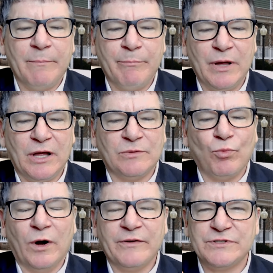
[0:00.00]
But
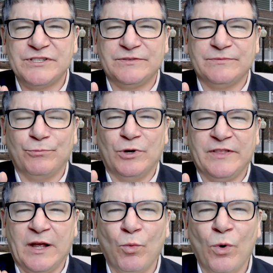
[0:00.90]
what
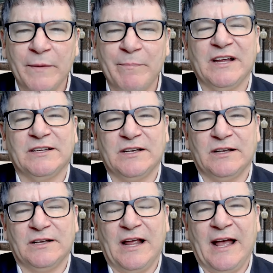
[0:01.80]
they wanted me to
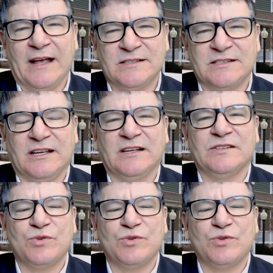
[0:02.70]
ask is,